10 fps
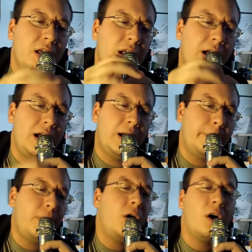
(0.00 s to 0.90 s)
uh,
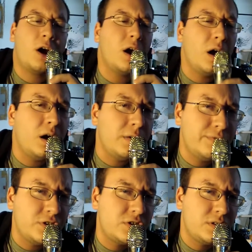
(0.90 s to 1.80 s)
part
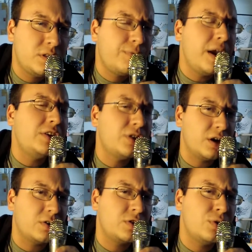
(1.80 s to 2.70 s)
of this, the
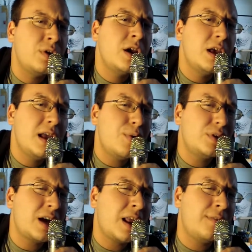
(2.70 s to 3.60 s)
facehugger. So it
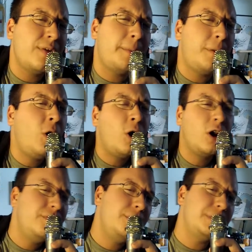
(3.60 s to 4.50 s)
was kind of a
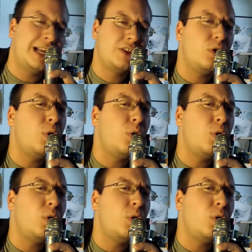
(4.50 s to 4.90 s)
part of it, but not the